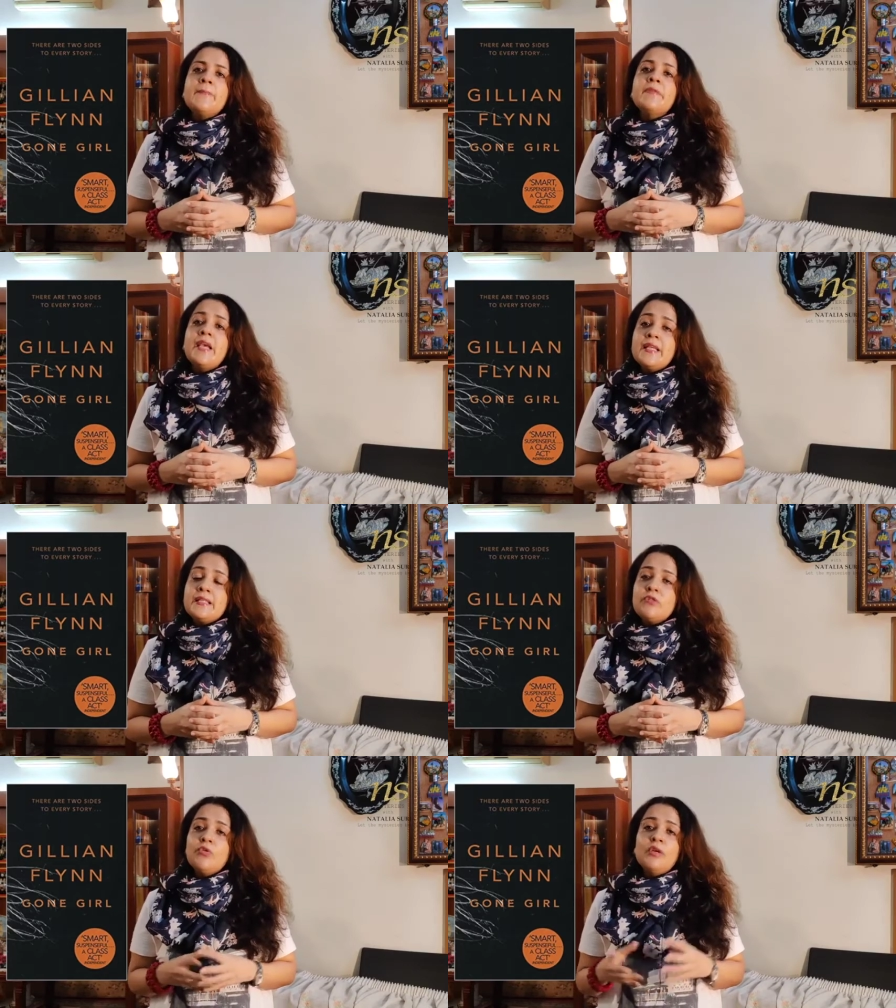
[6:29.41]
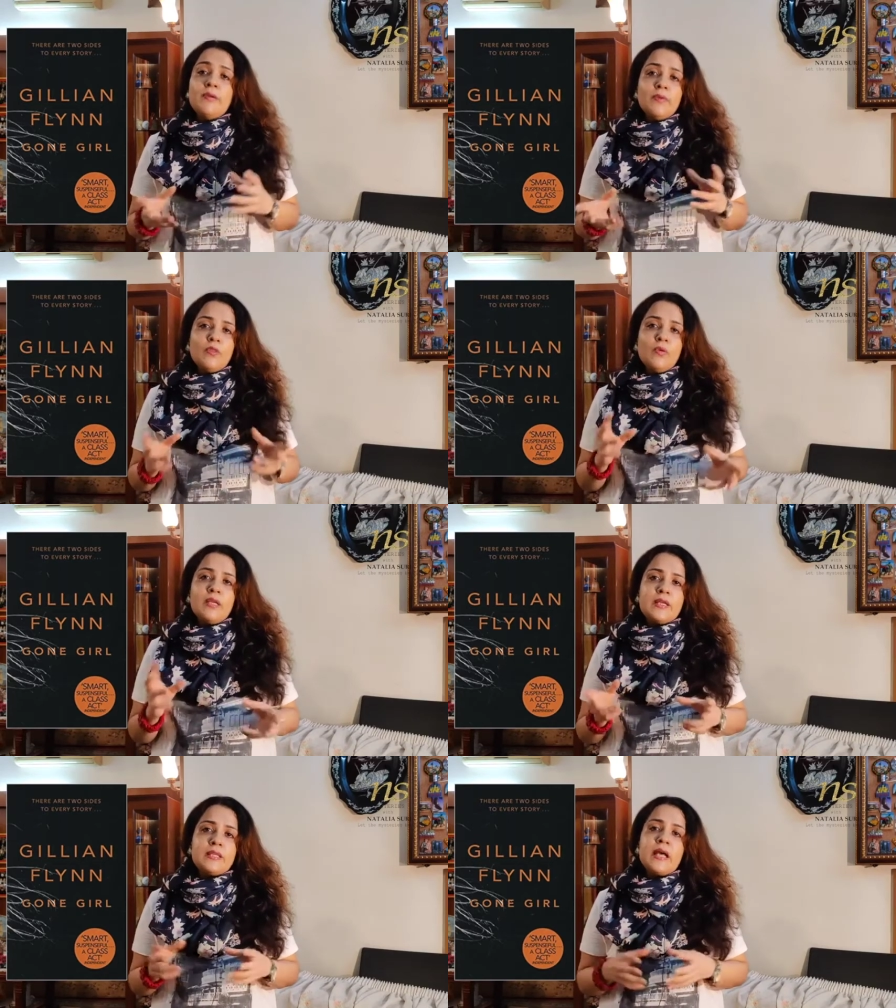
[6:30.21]
Yes, though even though
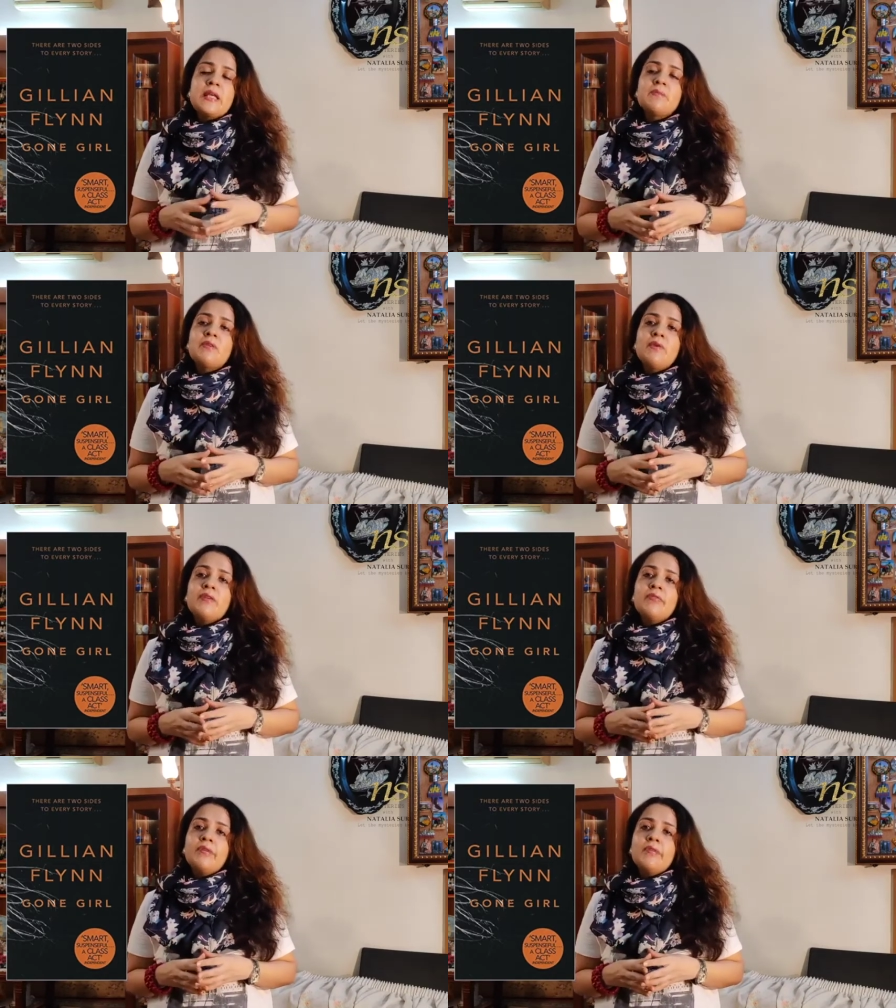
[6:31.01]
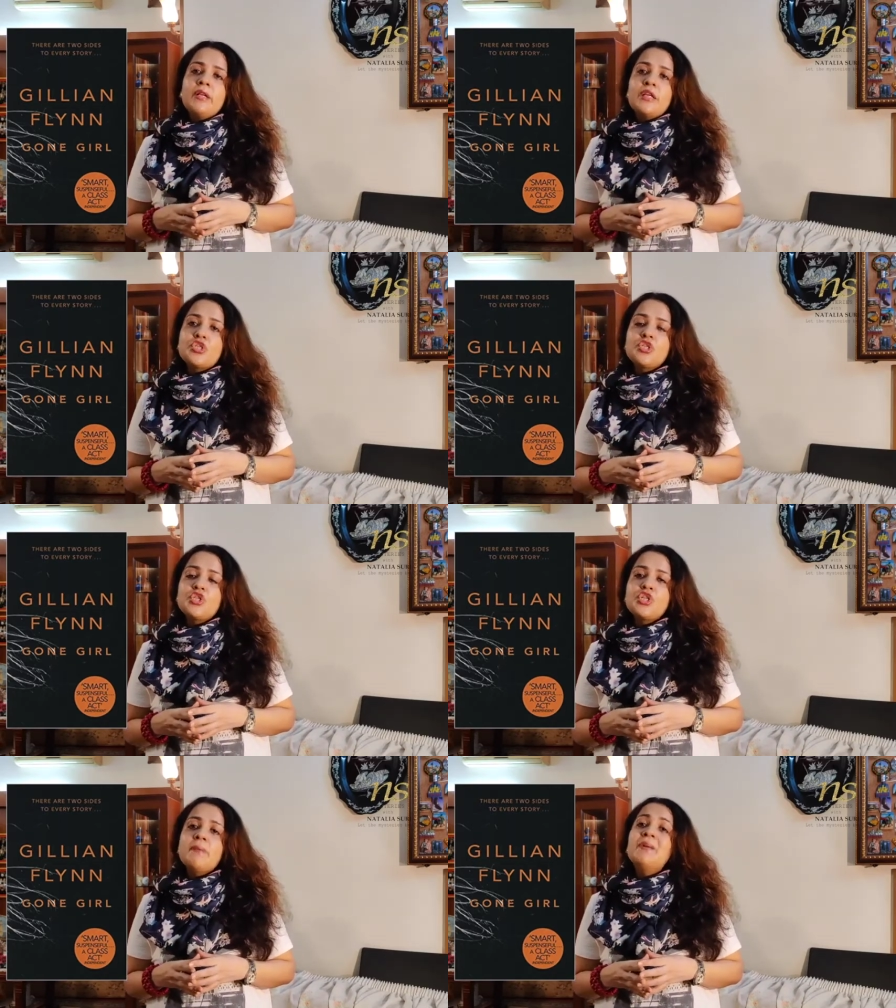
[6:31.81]
it is the husband-wife
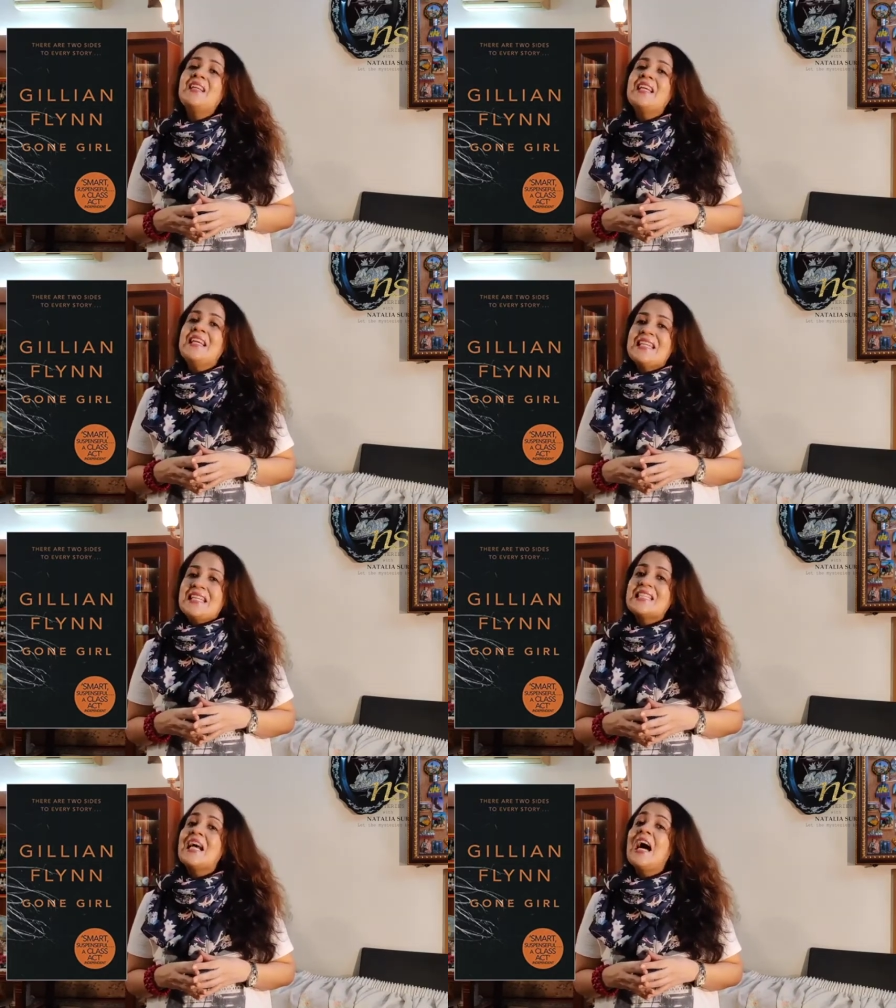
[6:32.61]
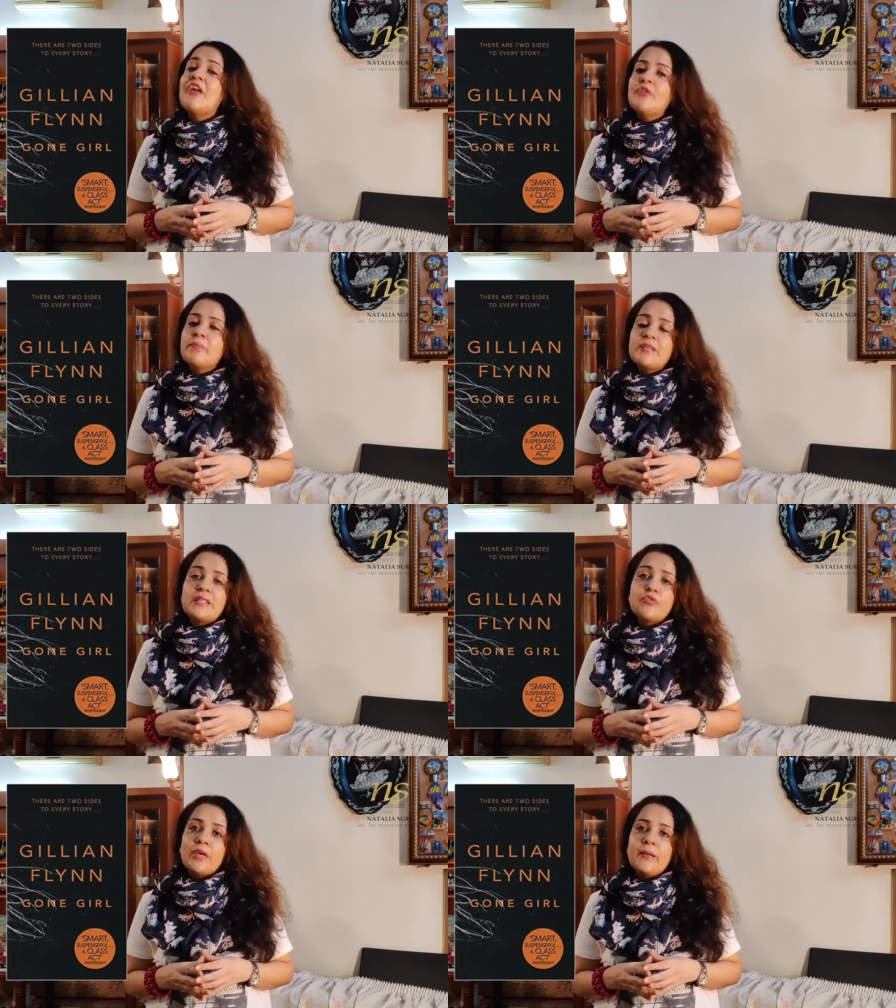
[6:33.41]
relationship, but it is
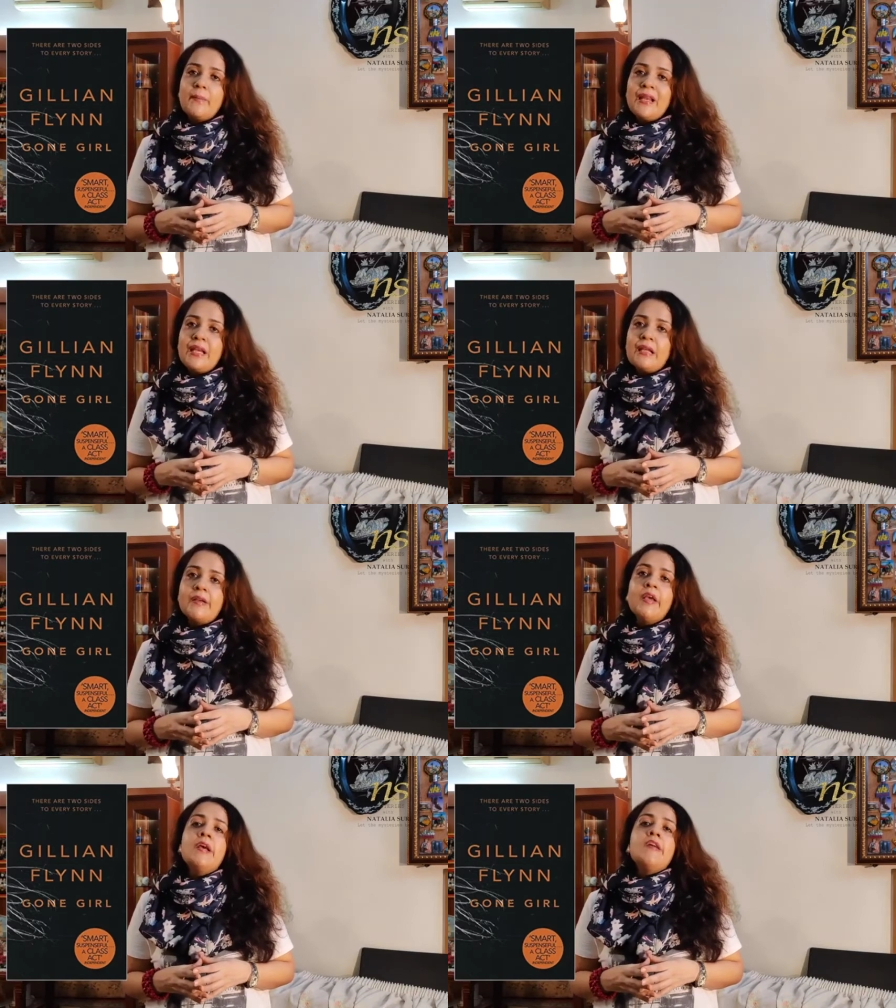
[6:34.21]
100% recommended